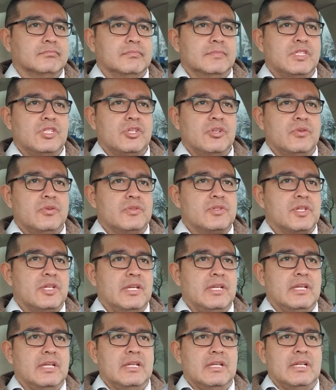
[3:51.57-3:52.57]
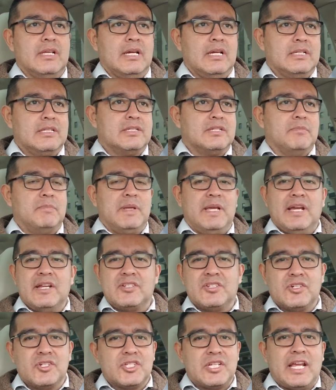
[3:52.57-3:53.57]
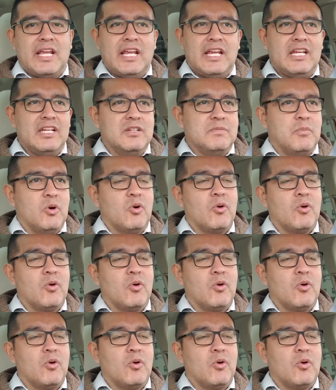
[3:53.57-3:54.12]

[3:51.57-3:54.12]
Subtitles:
Choosing to be entertained